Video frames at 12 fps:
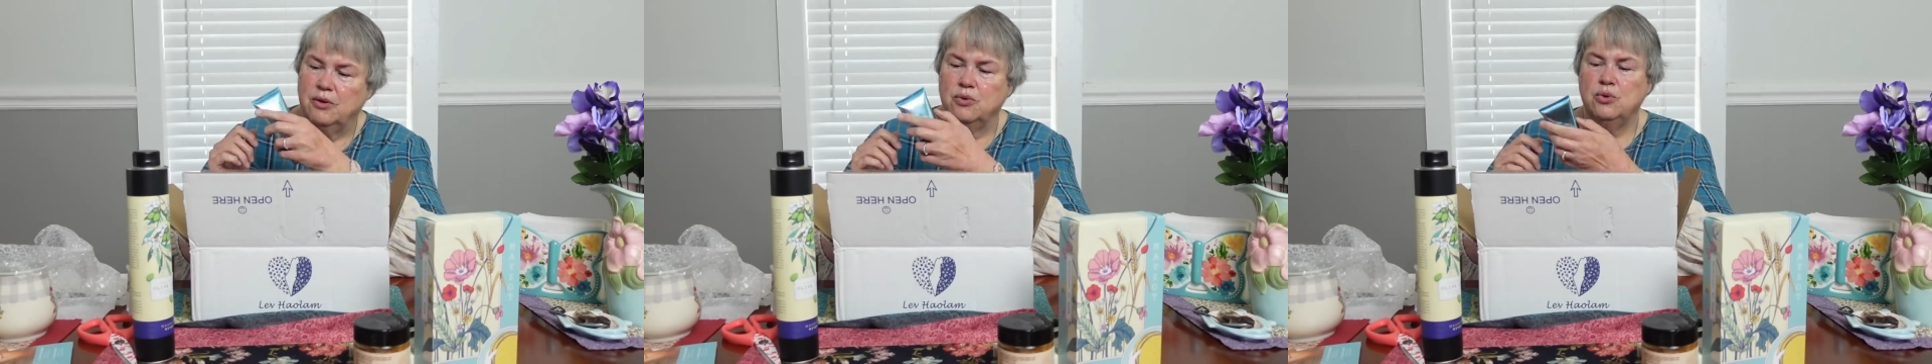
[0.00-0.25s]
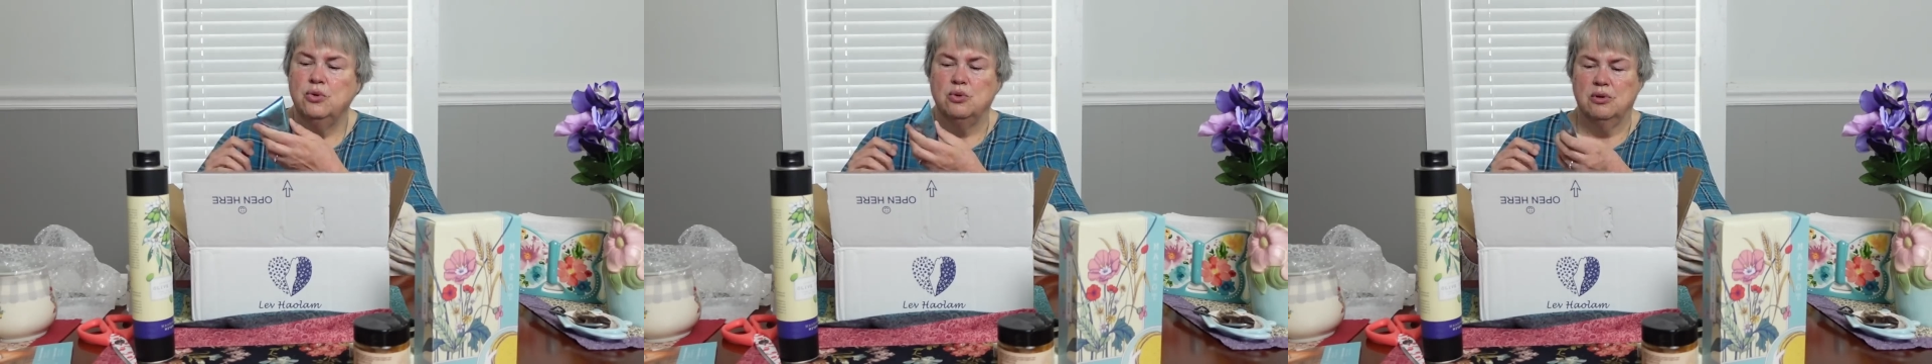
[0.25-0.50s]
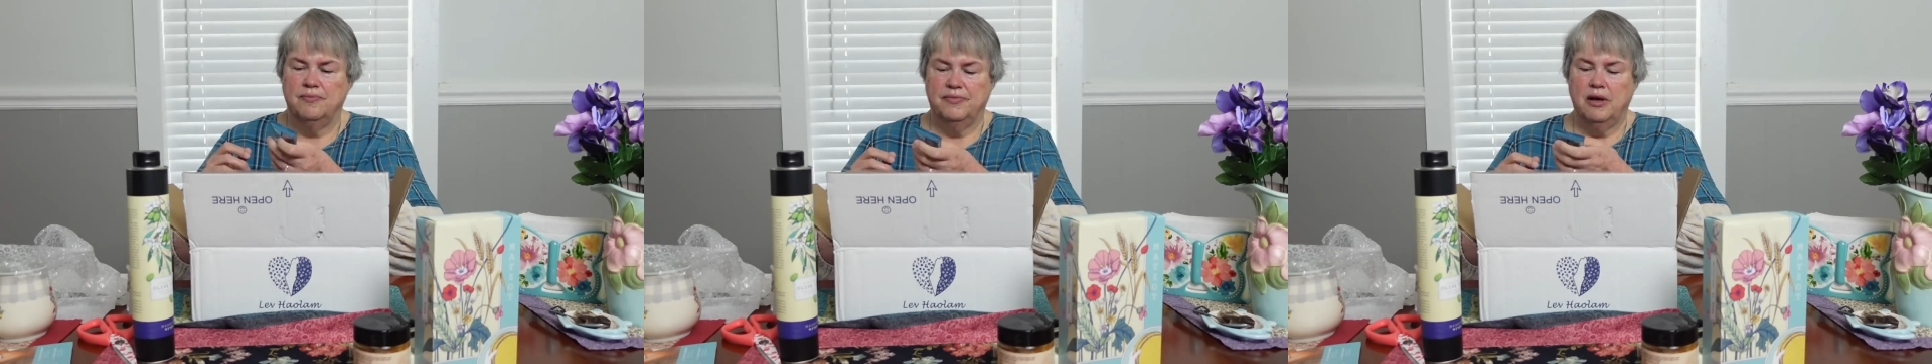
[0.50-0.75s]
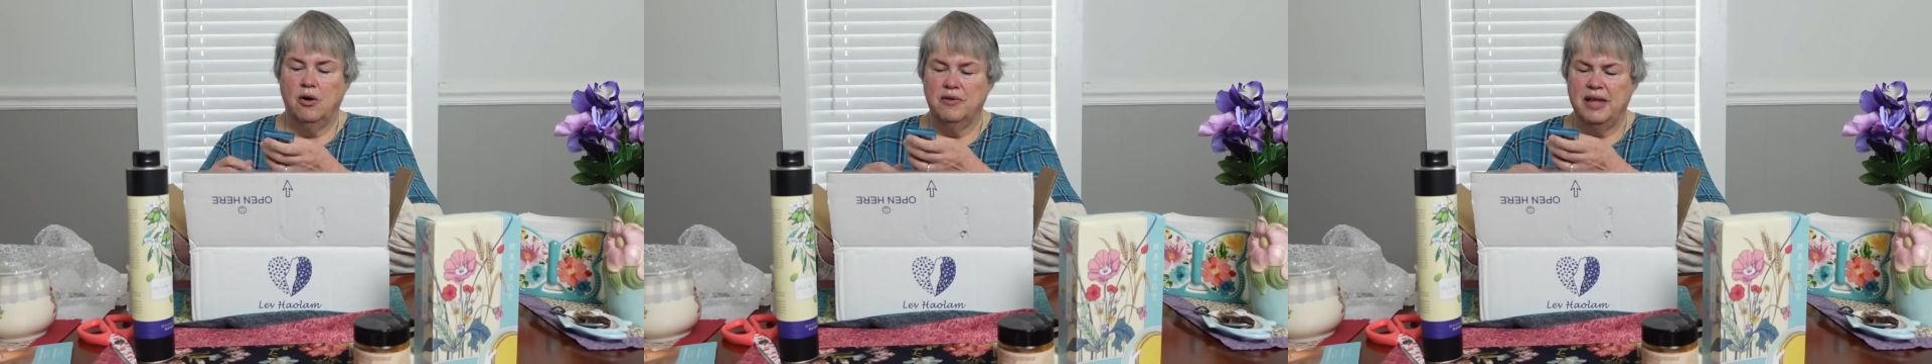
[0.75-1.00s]
Ooh,
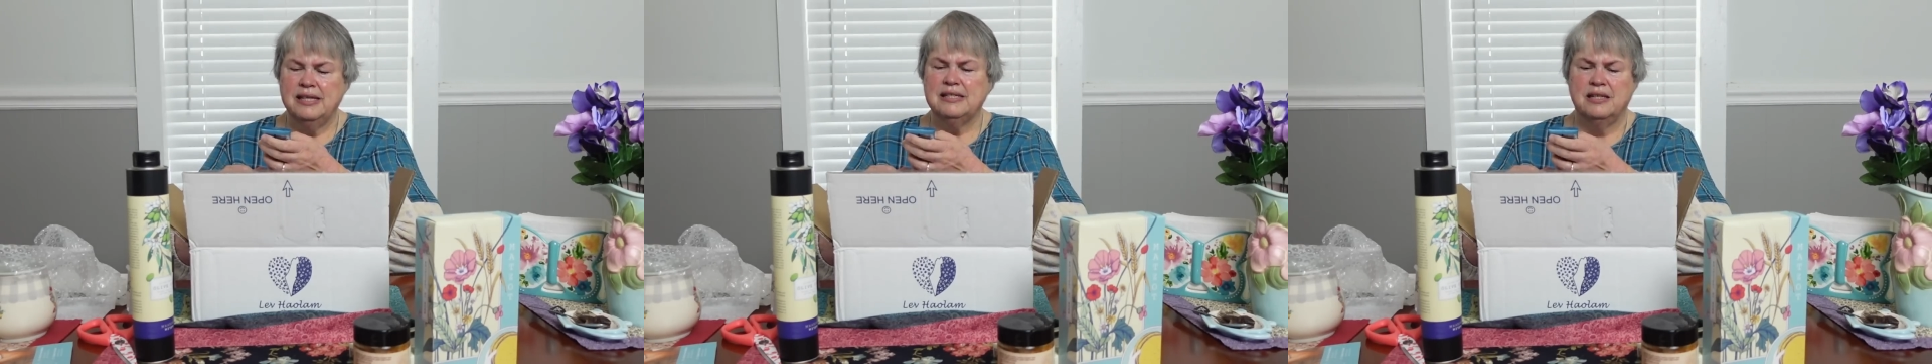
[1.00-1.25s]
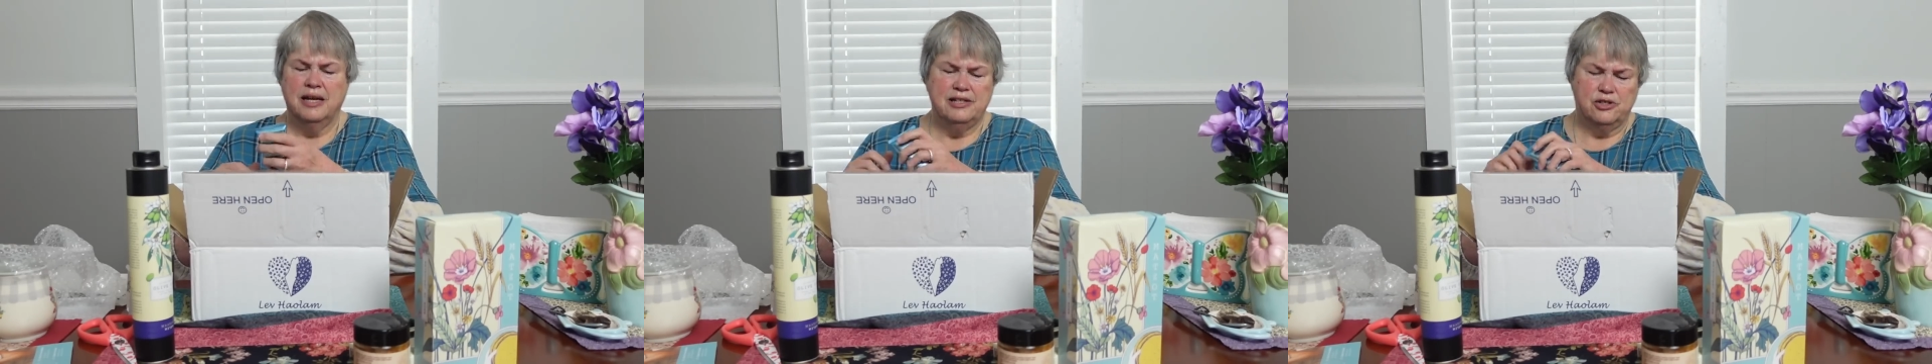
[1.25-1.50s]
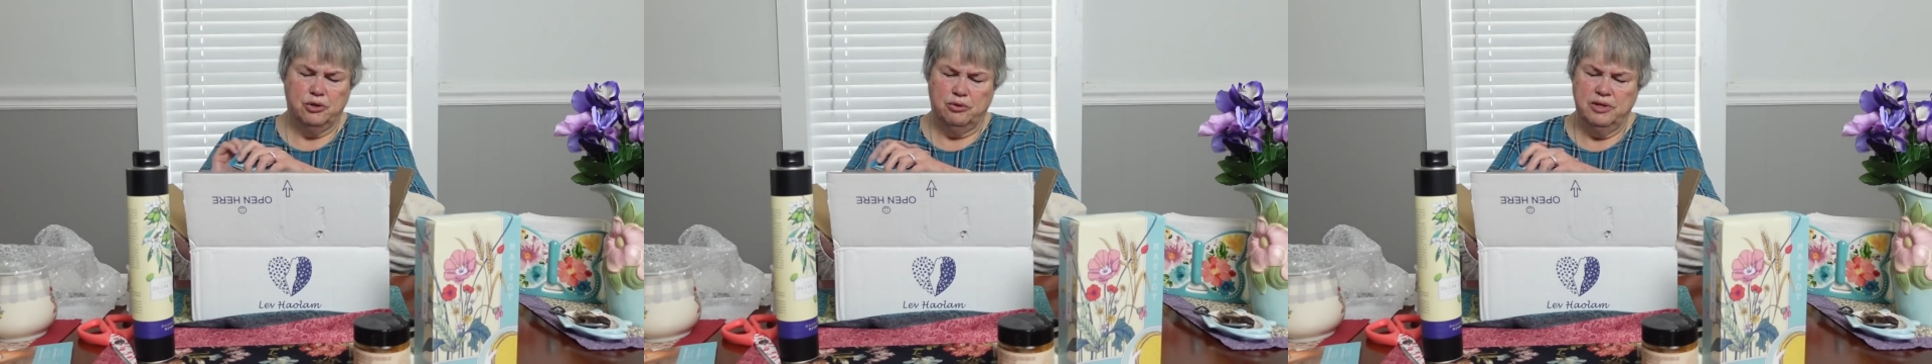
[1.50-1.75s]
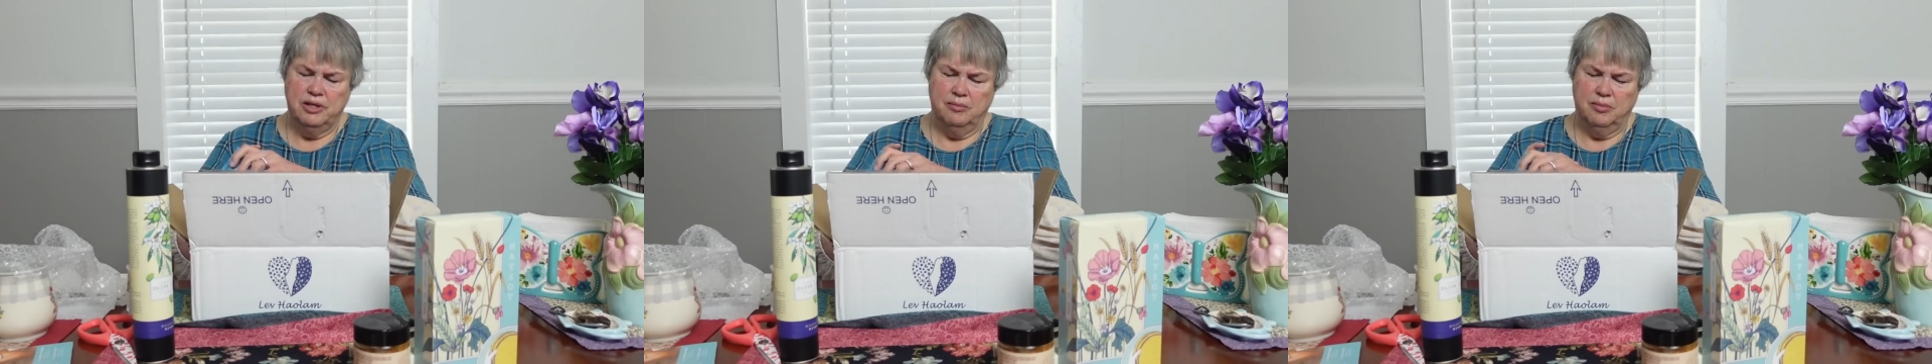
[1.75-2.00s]
oh, that's nice
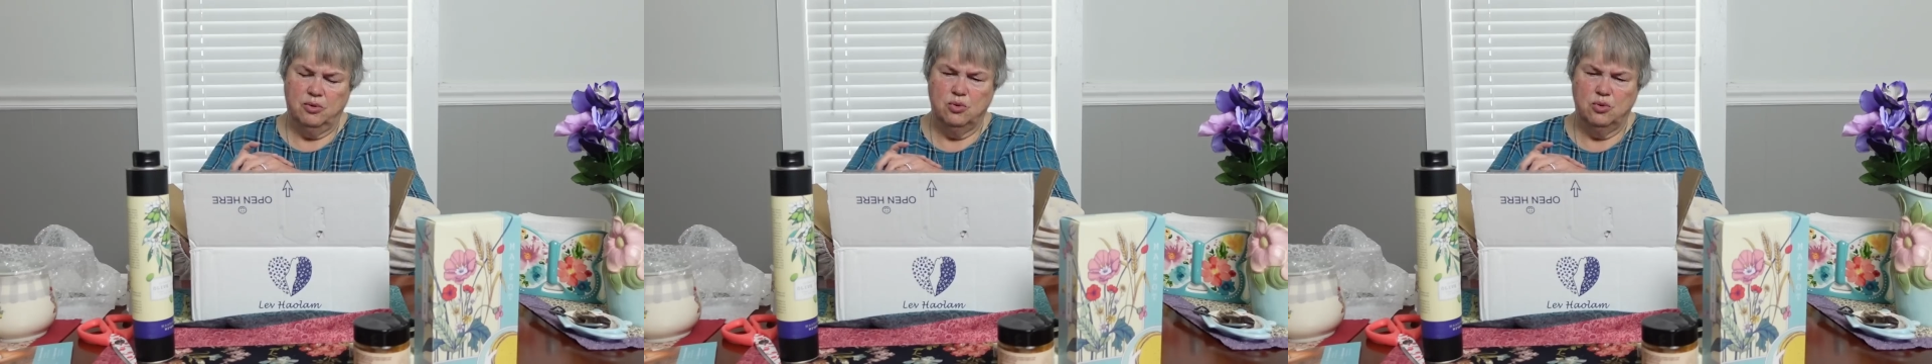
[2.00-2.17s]
cream.